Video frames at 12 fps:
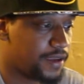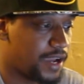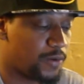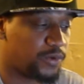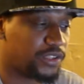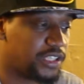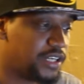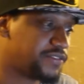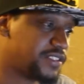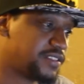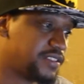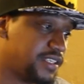I would love
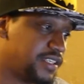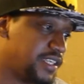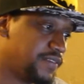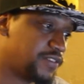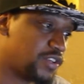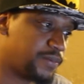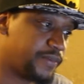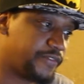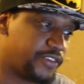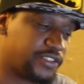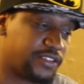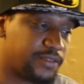to see Keith Thurman
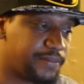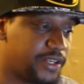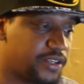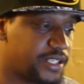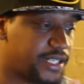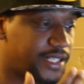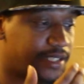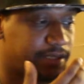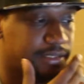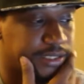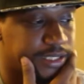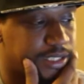versus Amir Khan,
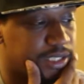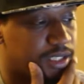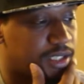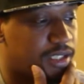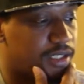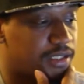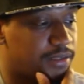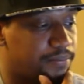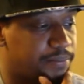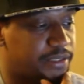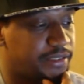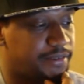
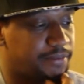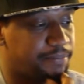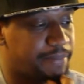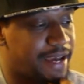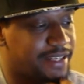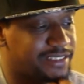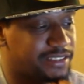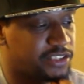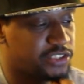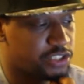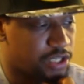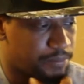but back to the
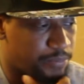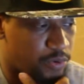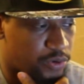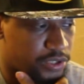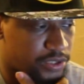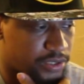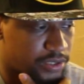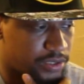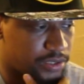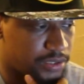Shawn Porter